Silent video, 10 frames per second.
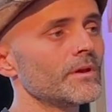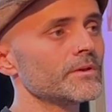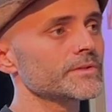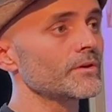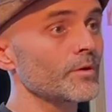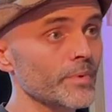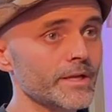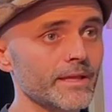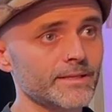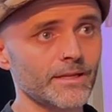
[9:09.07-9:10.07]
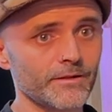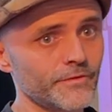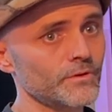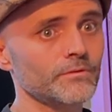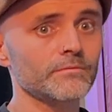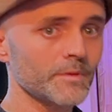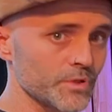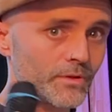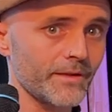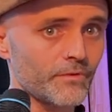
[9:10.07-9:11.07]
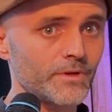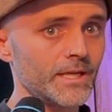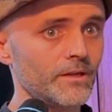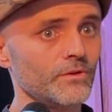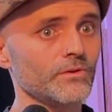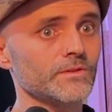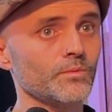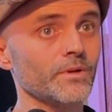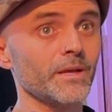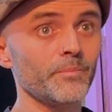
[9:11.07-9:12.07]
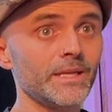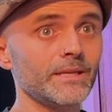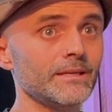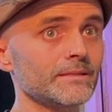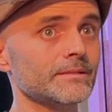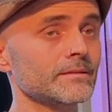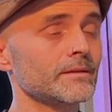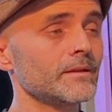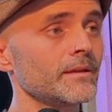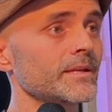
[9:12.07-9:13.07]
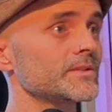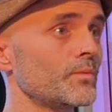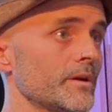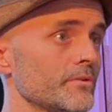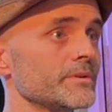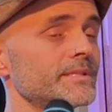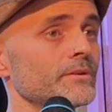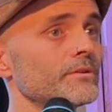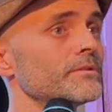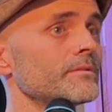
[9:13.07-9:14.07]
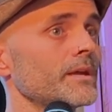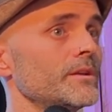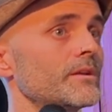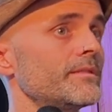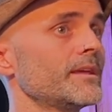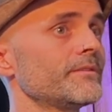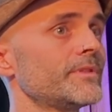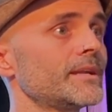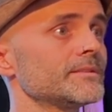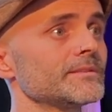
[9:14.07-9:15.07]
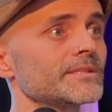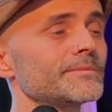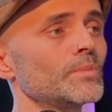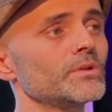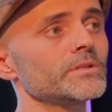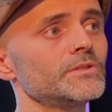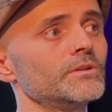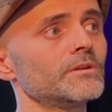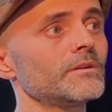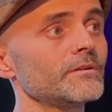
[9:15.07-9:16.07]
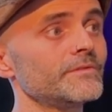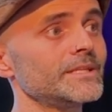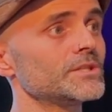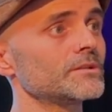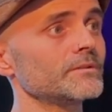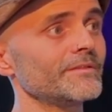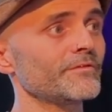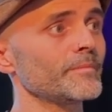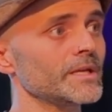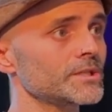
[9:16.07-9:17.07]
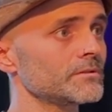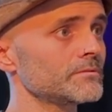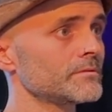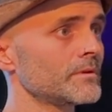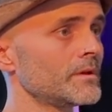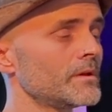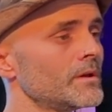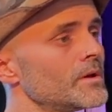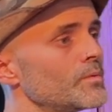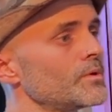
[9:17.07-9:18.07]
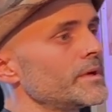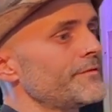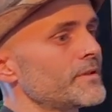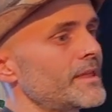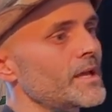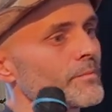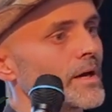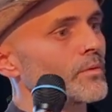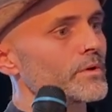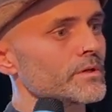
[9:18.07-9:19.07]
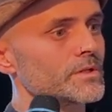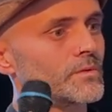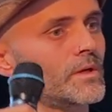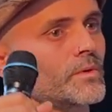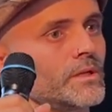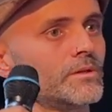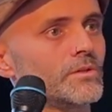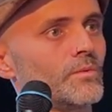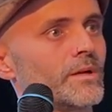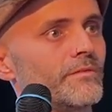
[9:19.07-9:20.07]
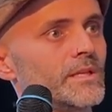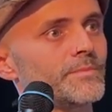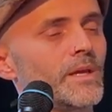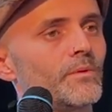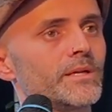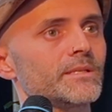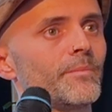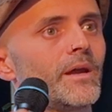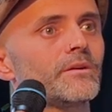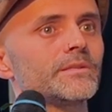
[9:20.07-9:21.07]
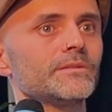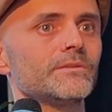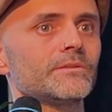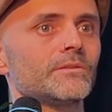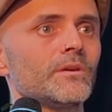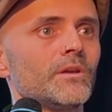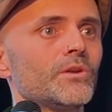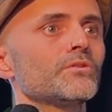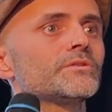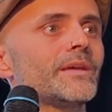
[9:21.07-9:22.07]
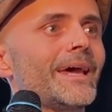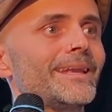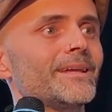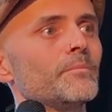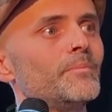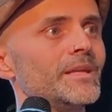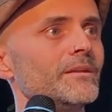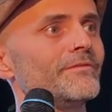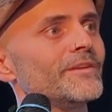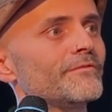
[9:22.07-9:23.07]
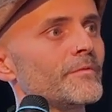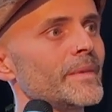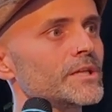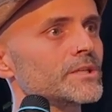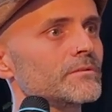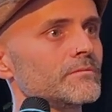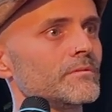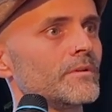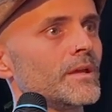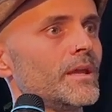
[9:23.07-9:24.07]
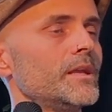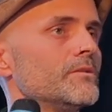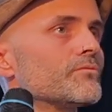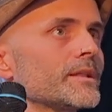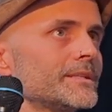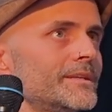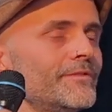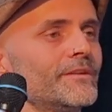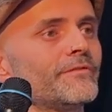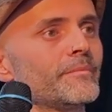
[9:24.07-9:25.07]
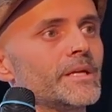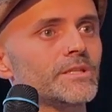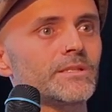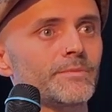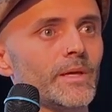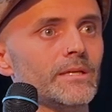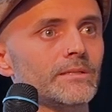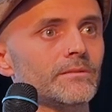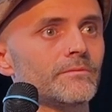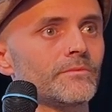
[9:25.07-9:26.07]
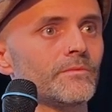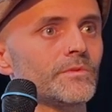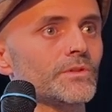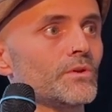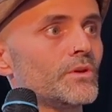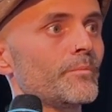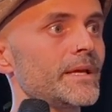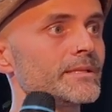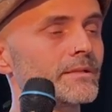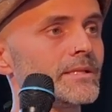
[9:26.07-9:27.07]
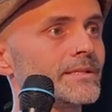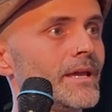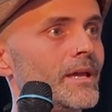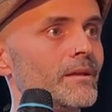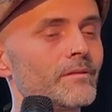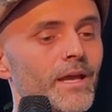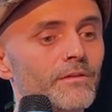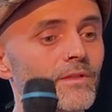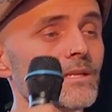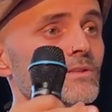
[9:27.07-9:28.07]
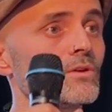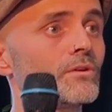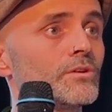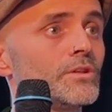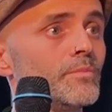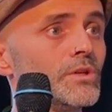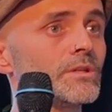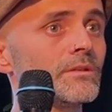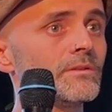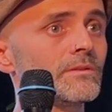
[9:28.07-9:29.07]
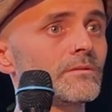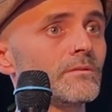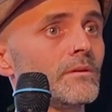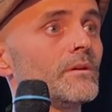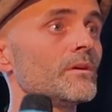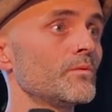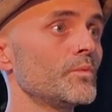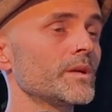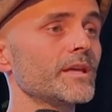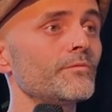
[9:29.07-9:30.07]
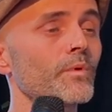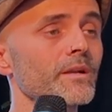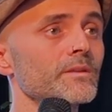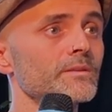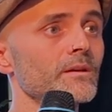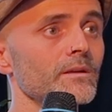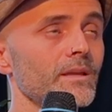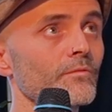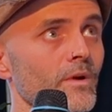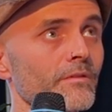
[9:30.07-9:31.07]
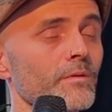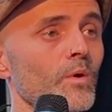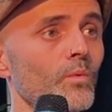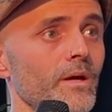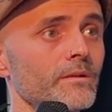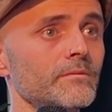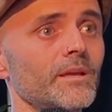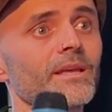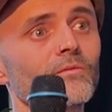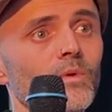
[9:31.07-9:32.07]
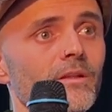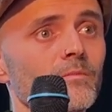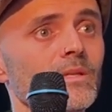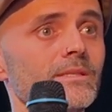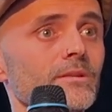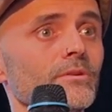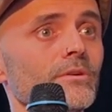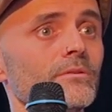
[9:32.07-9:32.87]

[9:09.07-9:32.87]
So I'll break that down for you. I'm sure everyone here knows what a bit is. It's a 1 or a 0, and you can think of that as the smallest unit of digital information. Well, if you think about what you're doing when you do one of these pairwise comparisons, you're also adding a bit of information in relative information space. So you're basically saying, out of these 2 contributions, give one of them a 1 and give one of them a 0.